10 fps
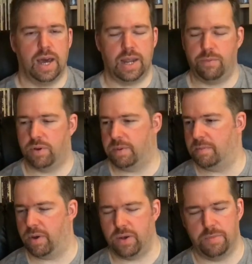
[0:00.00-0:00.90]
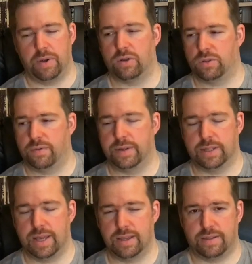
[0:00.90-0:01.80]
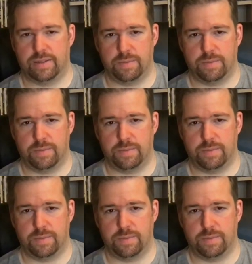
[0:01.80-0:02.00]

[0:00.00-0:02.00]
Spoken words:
and that would have been brilliant because obviously